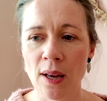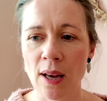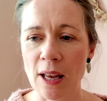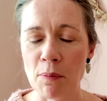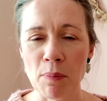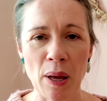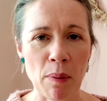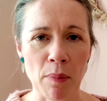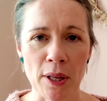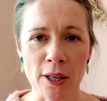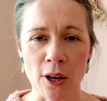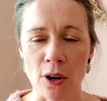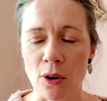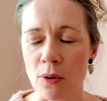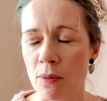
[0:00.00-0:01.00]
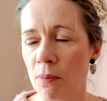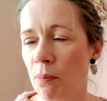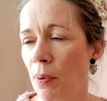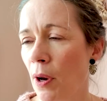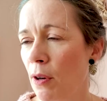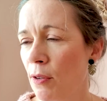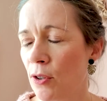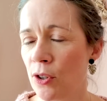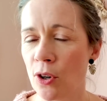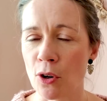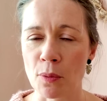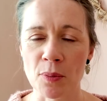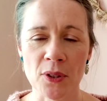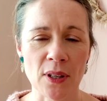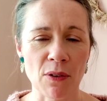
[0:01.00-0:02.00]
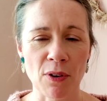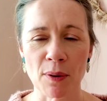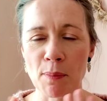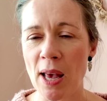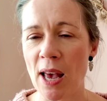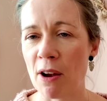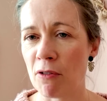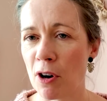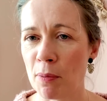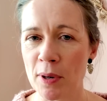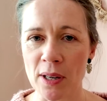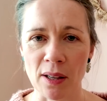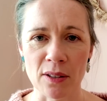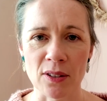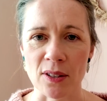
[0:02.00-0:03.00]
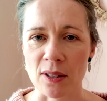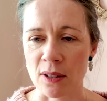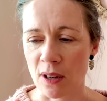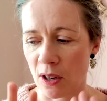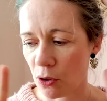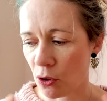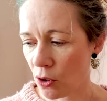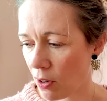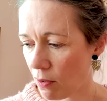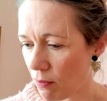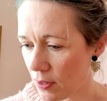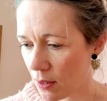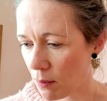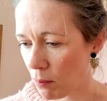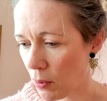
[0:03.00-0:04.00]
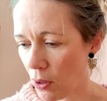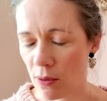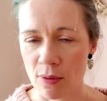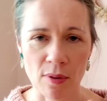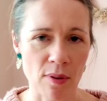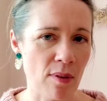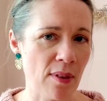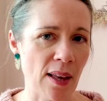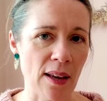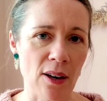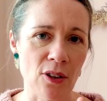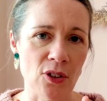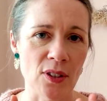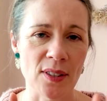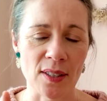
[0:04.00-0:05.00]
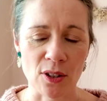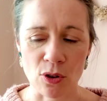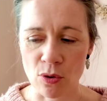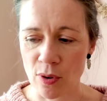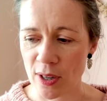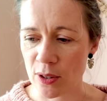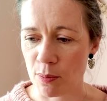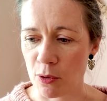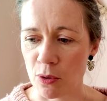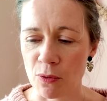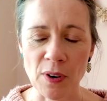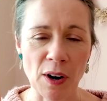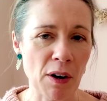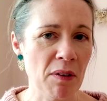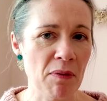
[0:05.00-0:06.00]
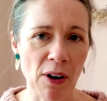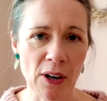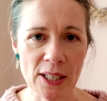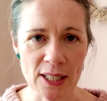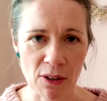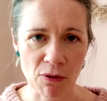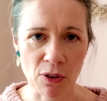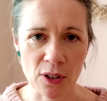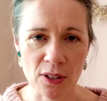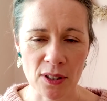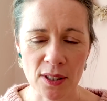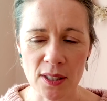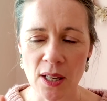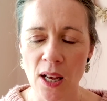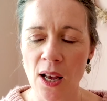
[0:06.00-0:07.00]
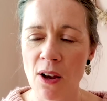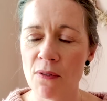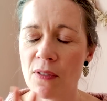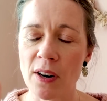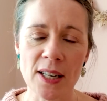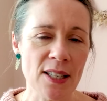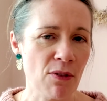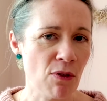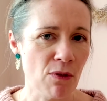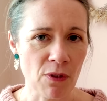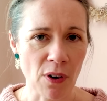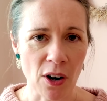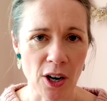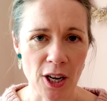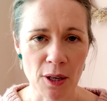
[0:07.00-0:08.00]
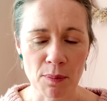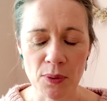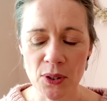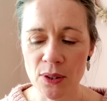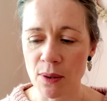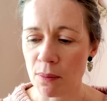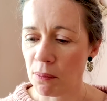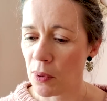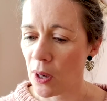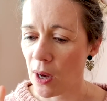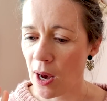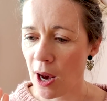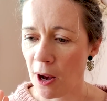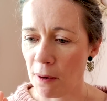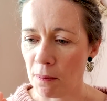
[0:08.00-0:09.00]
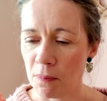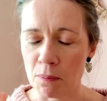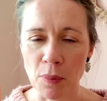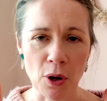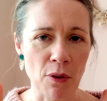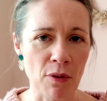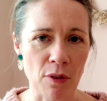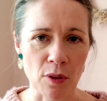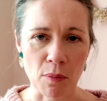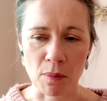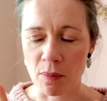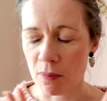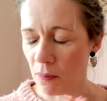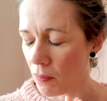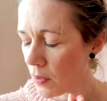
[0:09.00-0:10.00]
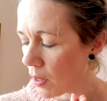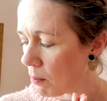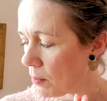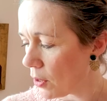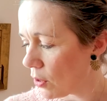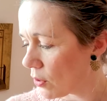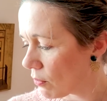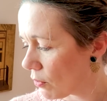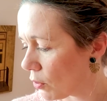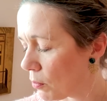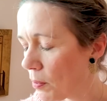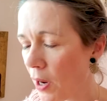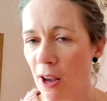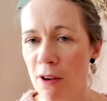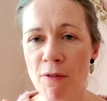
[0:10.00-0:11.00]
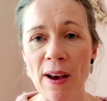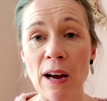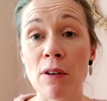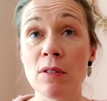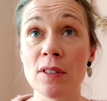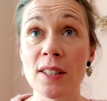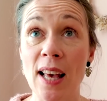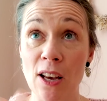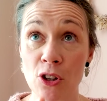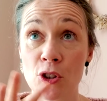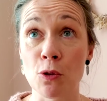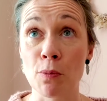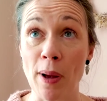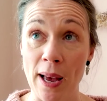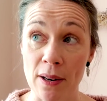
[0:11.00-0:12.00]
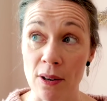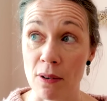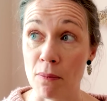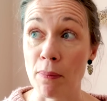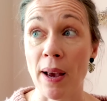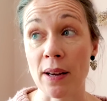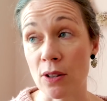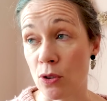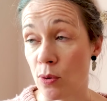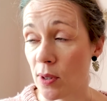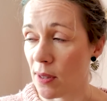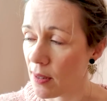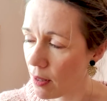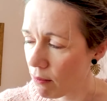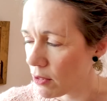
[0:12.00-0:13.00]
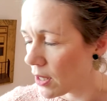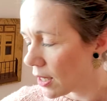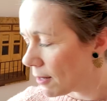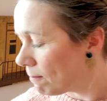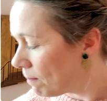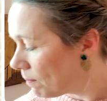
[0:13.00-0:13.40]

in Pimlico, both shops, if I'm ever up in London, I'll try and visit both. They are just incredible. Very, very different vibes, but both of them beautiful. But I found that shawl pattern back in 2017.